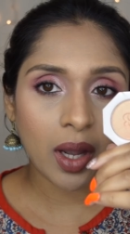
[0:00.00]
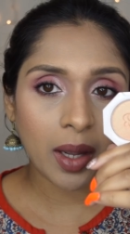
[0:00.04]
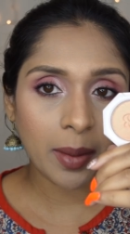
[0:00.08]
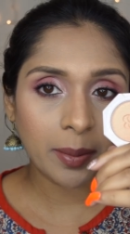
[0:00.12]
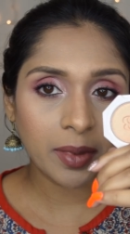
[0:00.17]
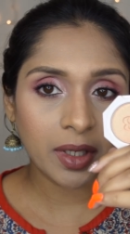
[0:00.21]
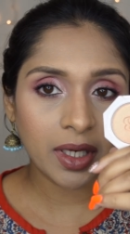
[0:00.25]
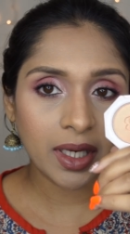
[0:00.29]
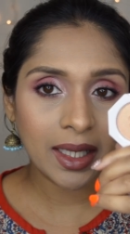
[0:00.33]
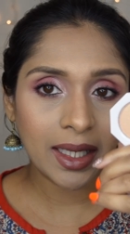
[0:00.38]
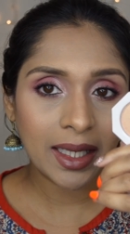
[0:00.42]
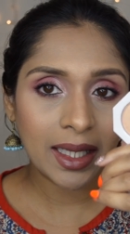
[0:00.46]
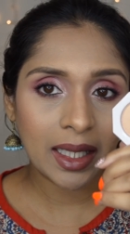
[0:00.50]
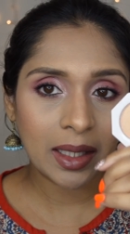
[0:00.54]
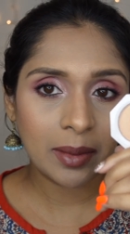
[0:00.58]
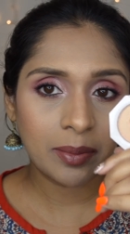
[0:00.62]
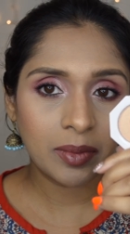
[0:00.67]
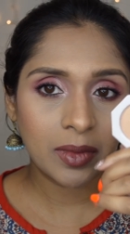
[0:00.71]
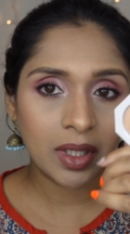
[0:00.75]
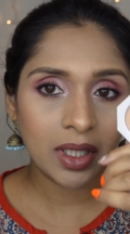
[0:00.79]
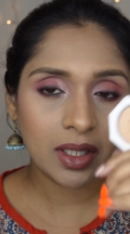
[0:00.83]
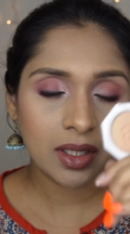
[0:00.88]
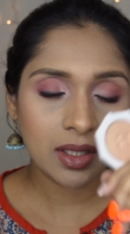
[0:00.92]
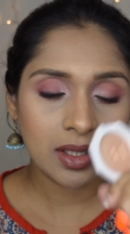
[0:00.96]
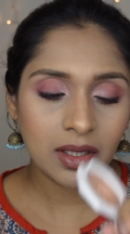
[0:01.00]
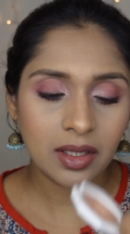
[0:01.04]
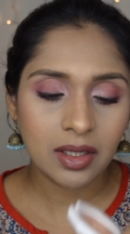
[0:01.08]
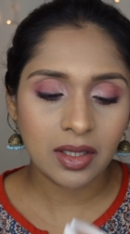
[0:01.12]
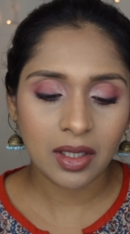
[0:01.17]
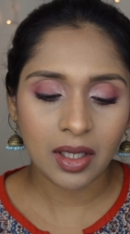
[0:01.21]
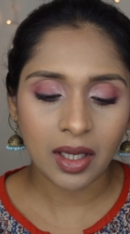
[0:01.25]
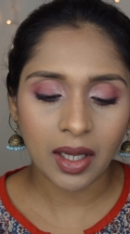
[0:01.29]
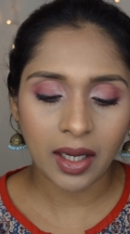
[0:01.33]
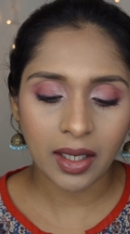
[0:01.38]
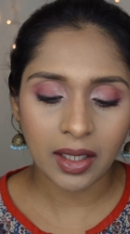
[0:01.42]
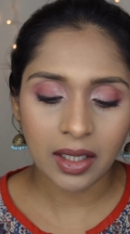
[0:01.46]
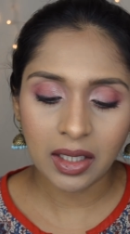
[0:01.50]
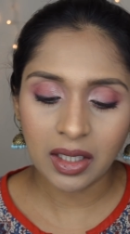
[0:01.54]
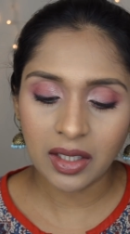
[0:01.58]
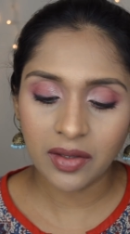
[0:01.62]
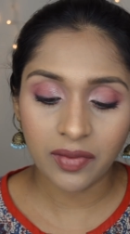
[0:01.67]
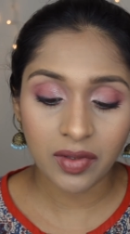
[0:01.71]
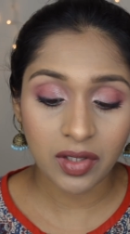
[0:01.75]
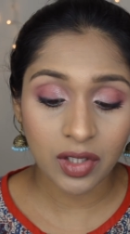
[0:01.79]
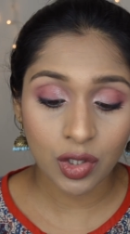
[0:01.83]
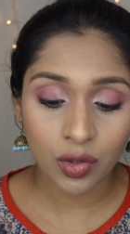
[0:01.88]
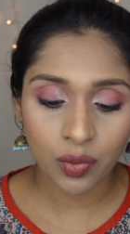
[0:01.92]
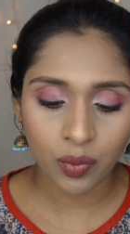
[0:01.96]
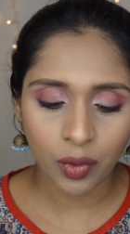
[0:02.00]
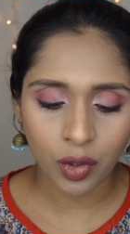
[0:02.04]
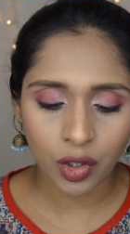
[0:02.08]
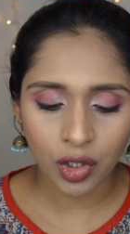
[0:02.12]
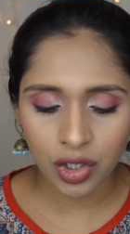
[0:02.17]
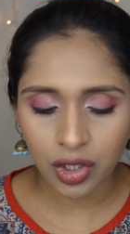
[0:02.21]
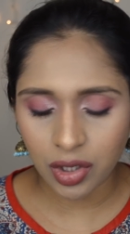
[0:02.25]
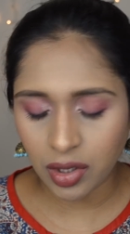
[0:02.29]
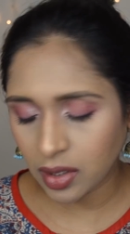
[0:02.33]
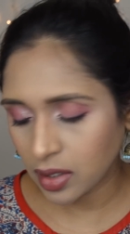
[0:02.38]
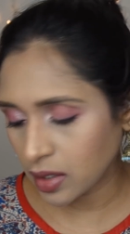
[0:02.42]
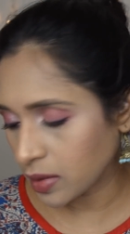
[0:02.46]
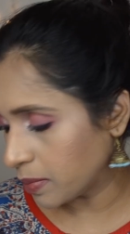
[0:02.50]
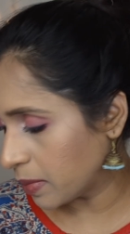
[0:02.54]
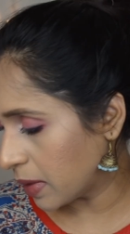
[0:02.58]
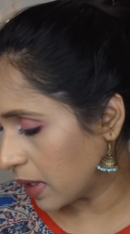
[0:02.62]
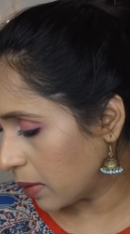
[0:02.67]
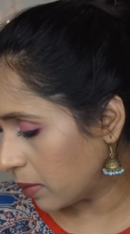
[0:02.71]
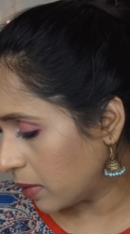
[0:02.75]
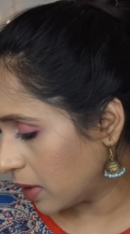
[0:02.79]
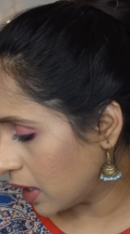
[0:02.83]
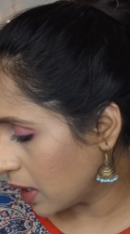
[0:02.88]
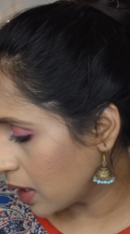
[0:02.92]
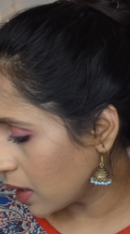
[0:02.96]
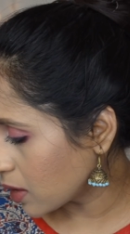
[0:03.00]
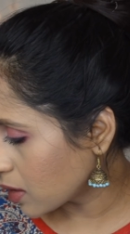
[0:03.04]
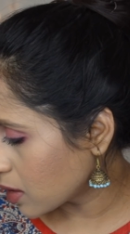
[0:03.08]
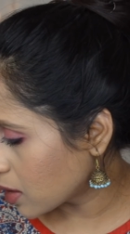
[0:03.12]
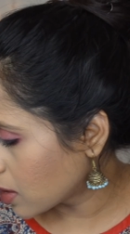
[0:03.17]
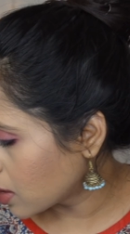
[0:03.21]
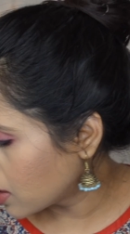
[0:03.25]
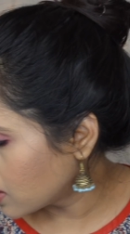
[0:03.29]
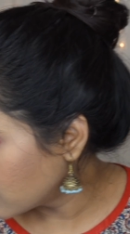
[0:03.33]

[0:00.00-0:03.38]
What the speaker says: I'm gonna keep this. I didn't even swatch this baby yet.